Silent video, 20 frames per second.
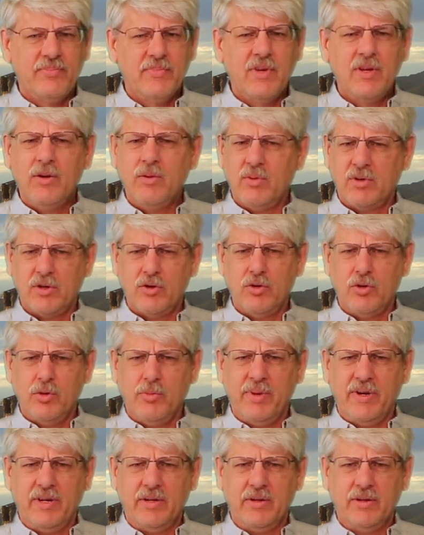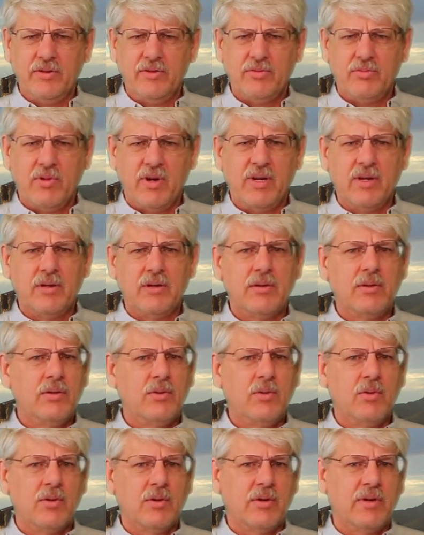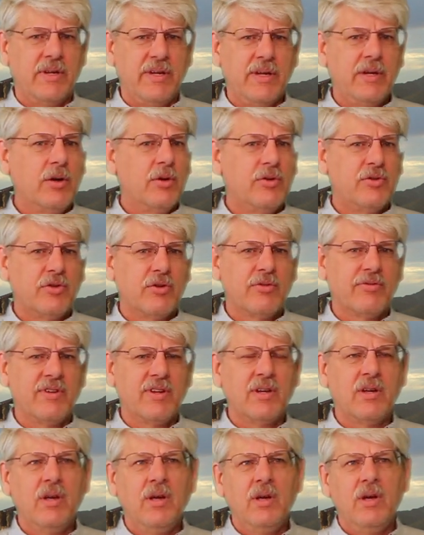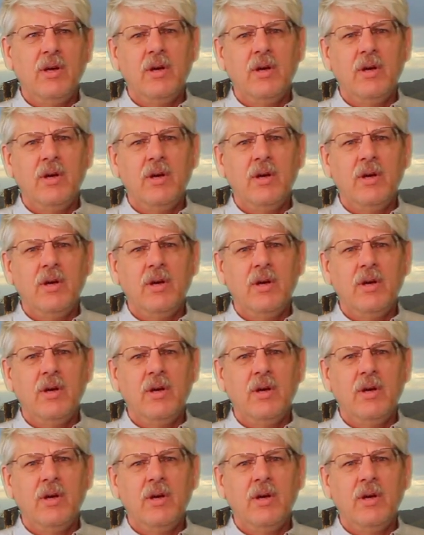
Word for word: You know what Googlebait is, right? Or ego surfing.